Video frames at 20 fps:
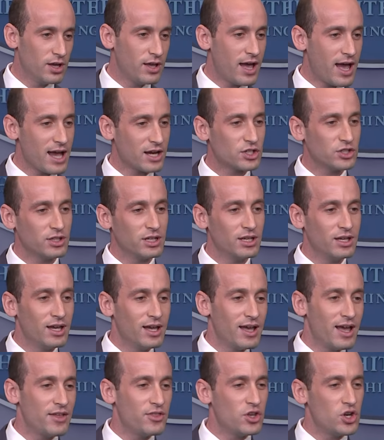Actually,
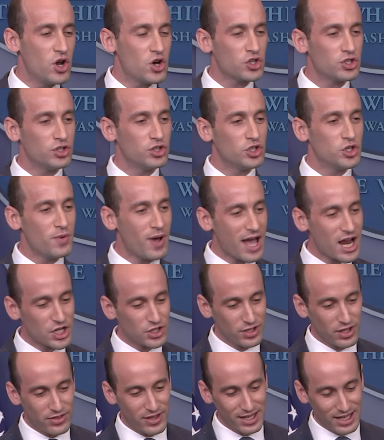the notion that you
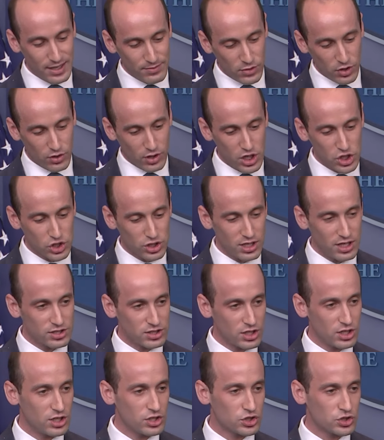actually think immigration is
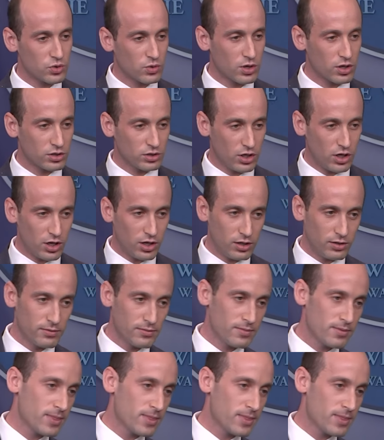at a historic law,